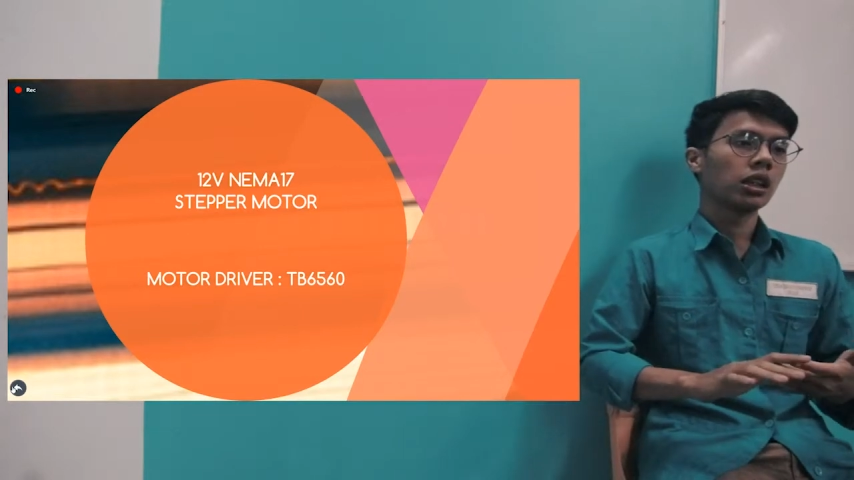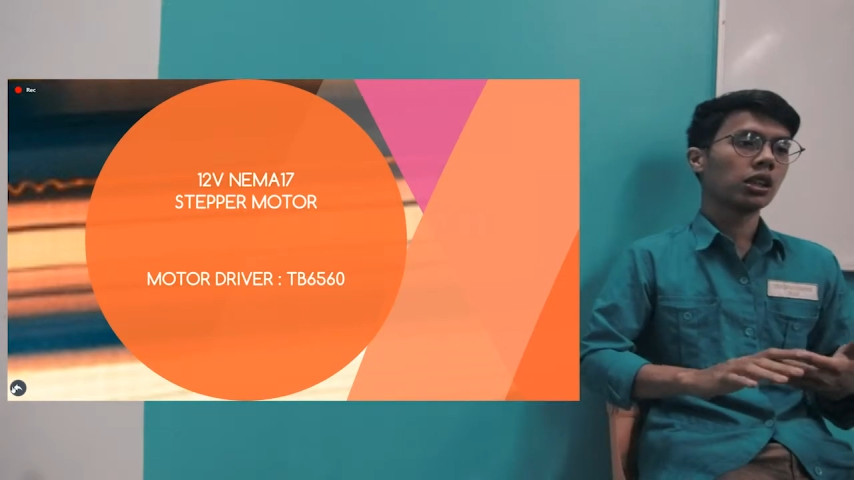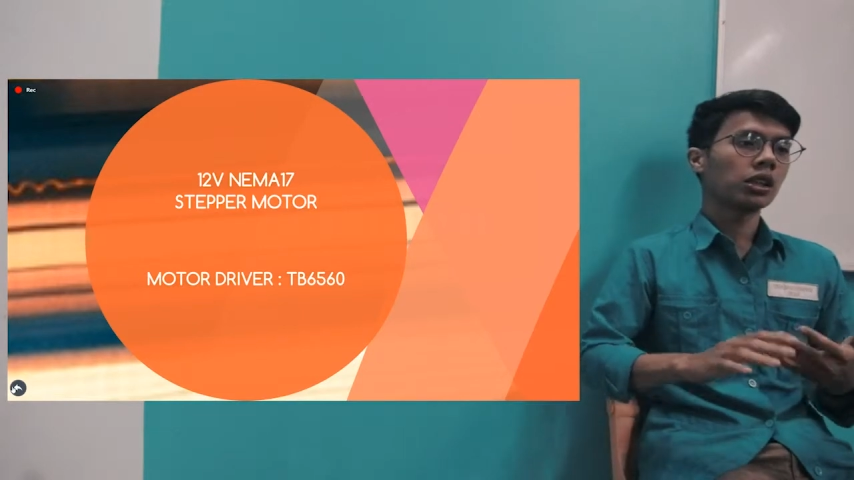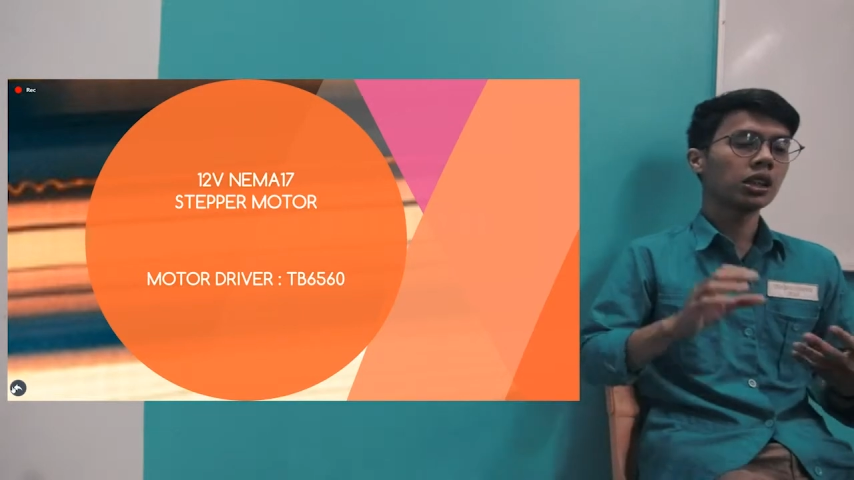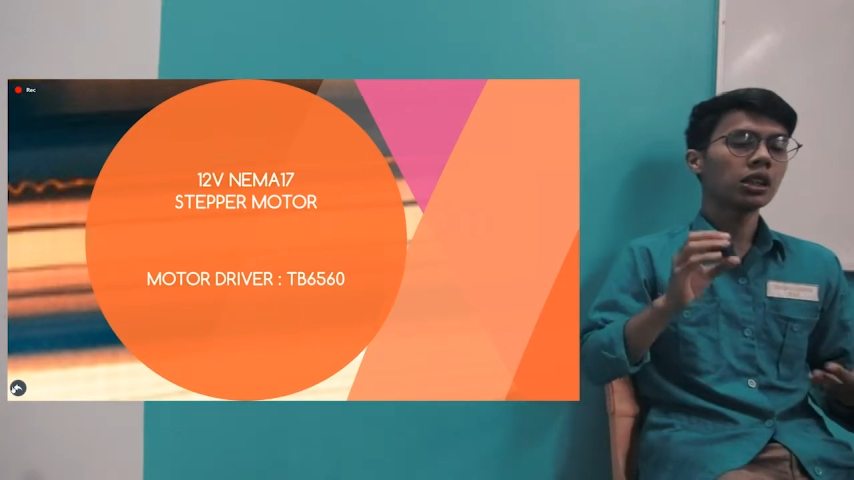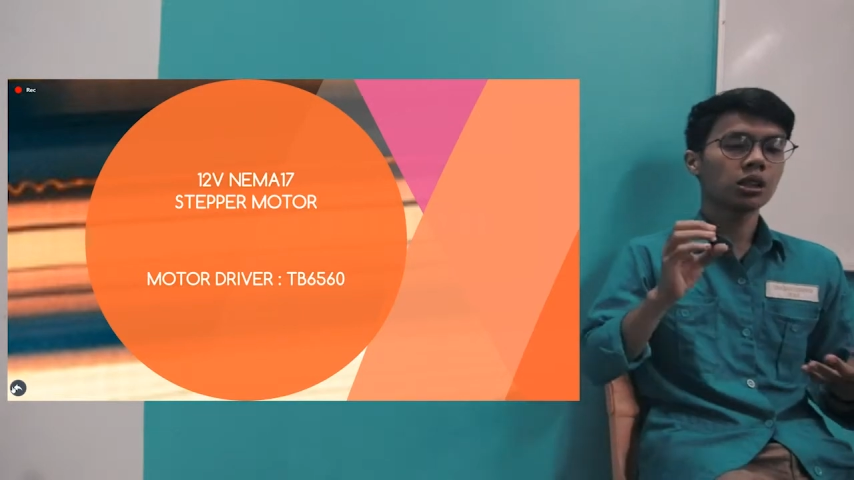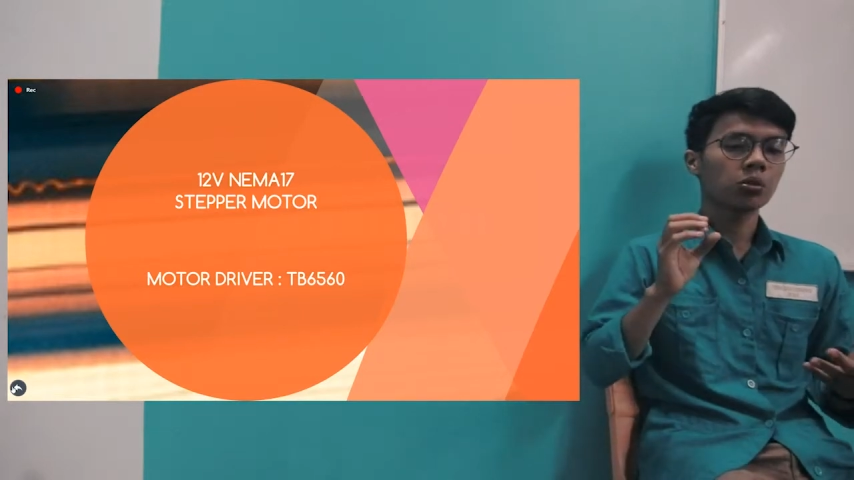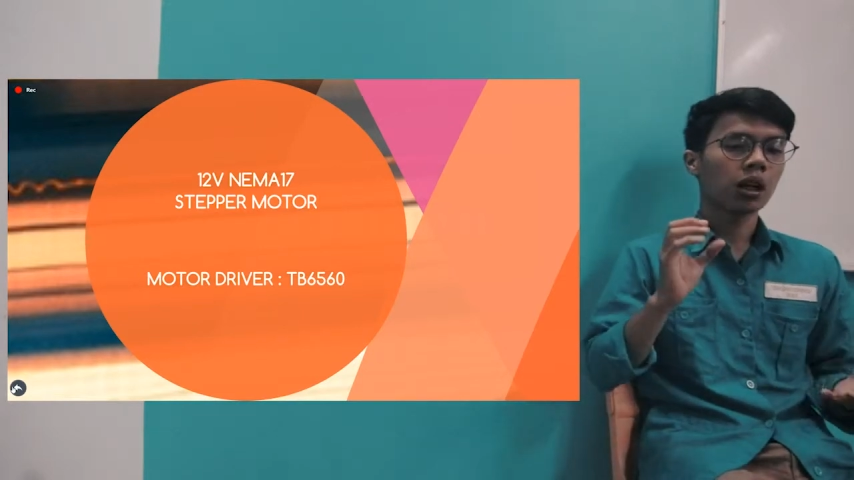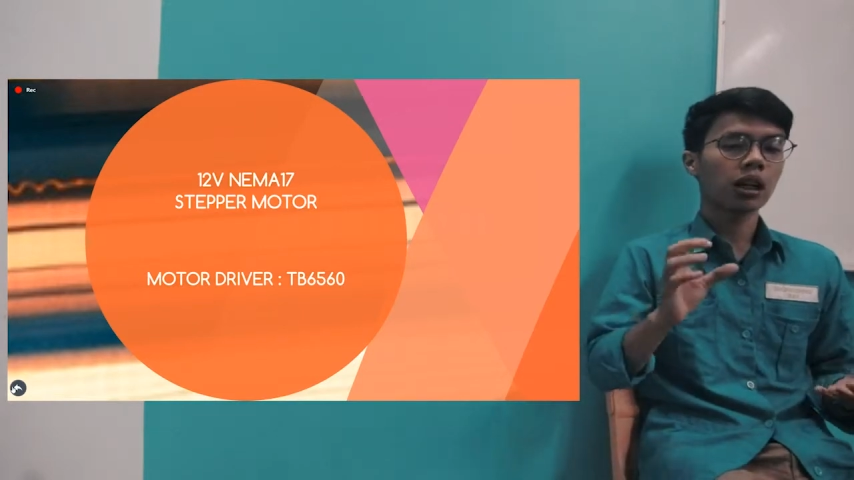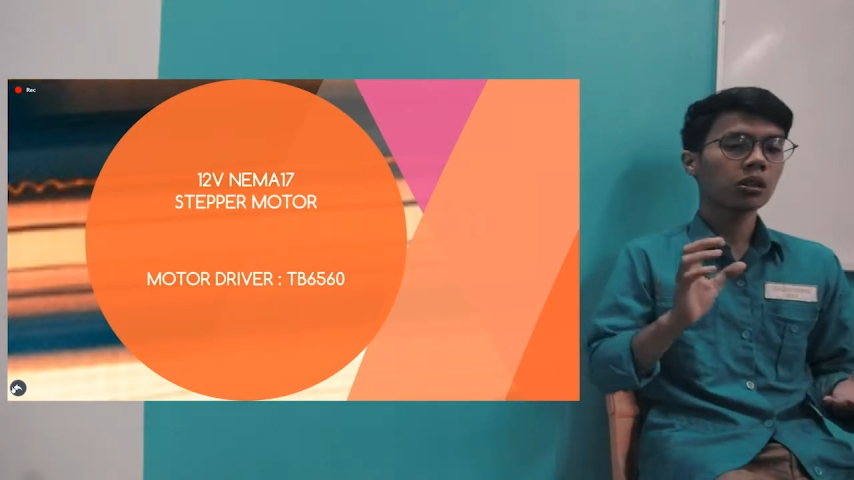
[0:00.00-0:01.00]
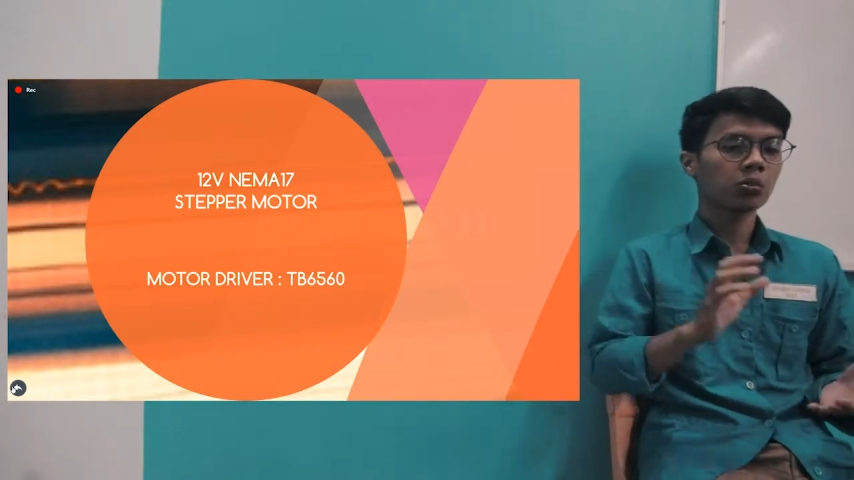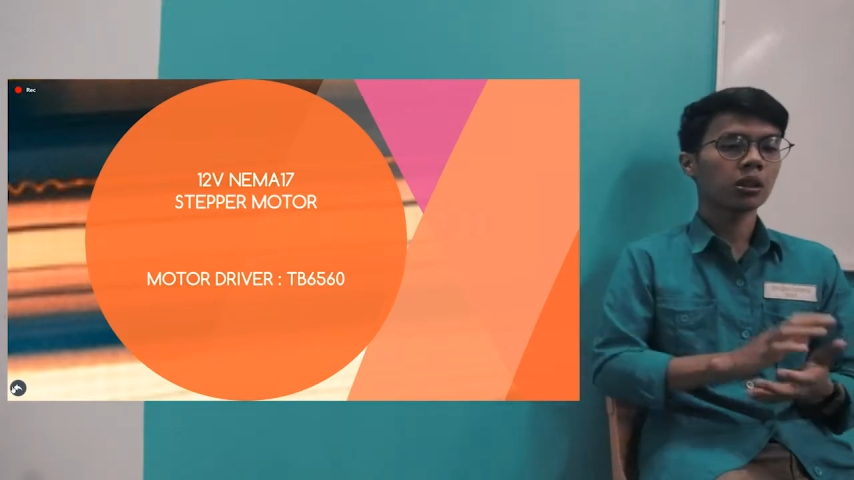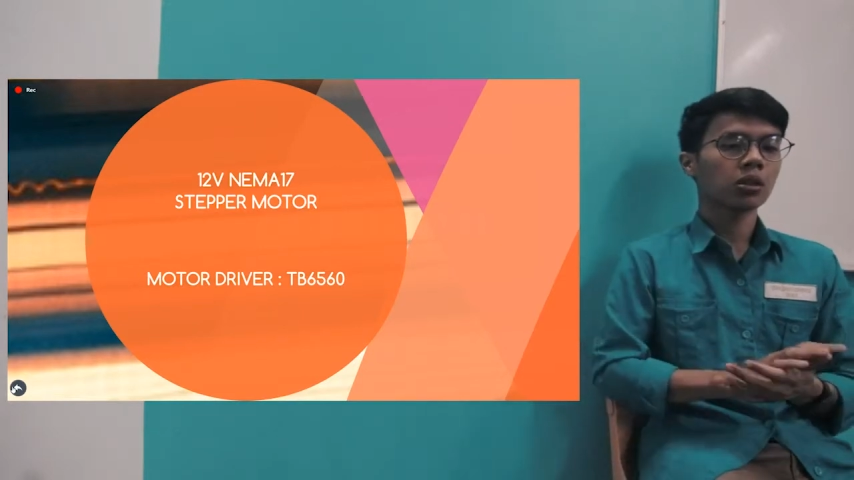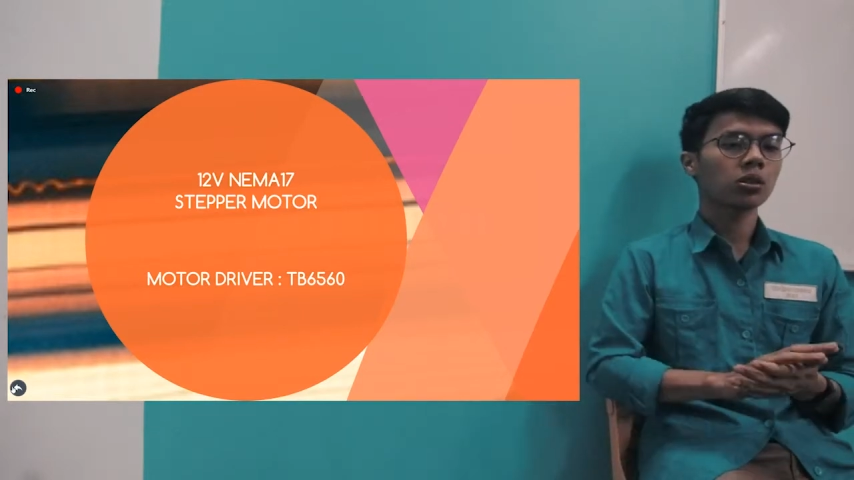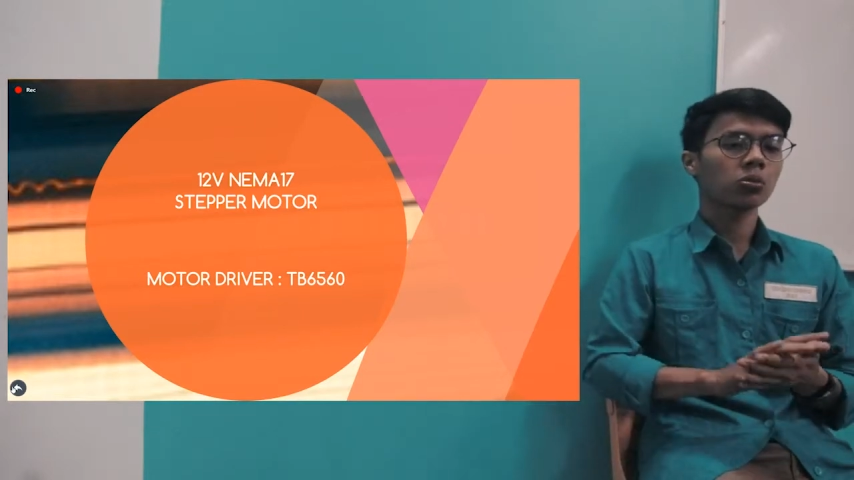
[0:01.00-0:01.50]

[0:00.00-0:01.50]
The reason is why, because